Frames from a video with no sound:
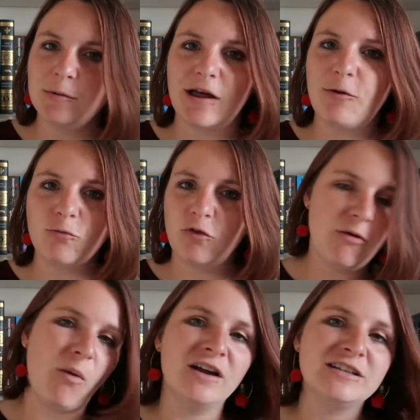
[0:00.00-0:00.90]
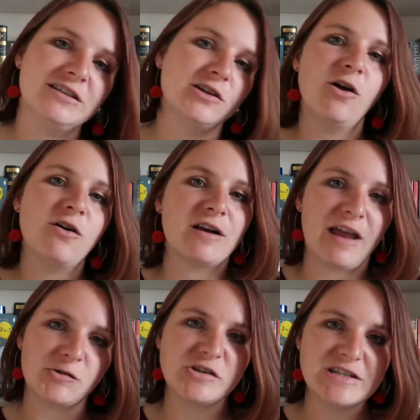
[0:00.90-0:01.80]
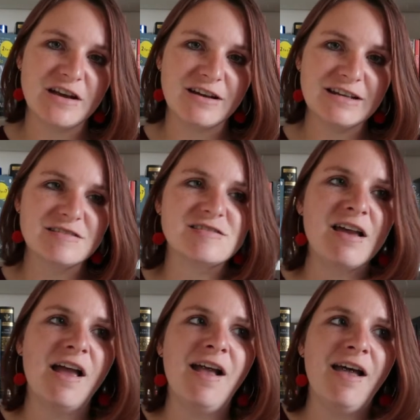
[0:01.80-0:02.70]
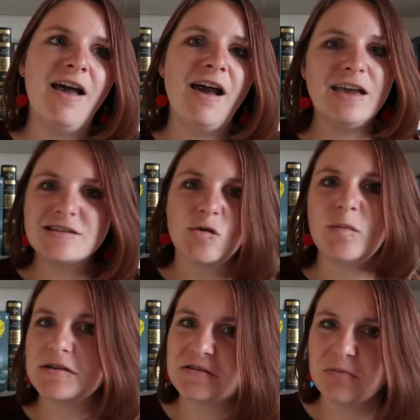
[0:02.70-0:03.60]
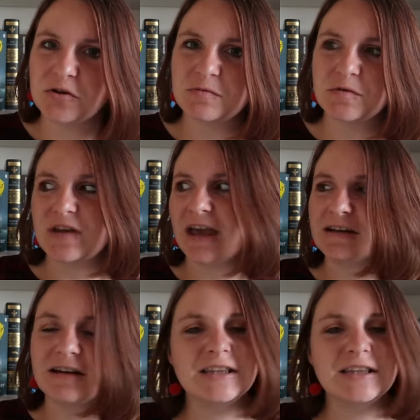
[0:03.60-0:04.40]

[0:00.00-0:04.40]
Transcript: without rewinding the clock on how she dies, it's almost impossible to end.